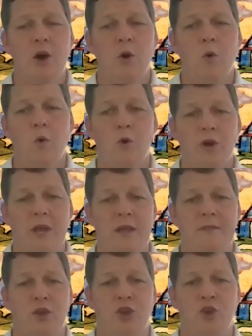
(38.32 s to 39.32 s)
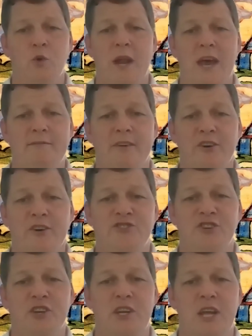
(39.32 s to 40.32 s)
or in the Q&A
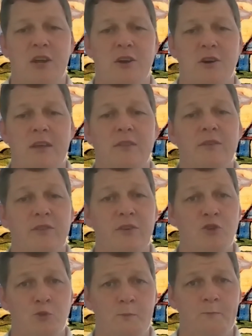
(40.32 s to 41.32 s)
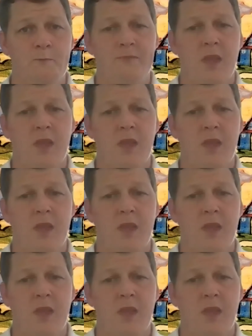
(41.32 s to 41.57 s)
function here in Zoom.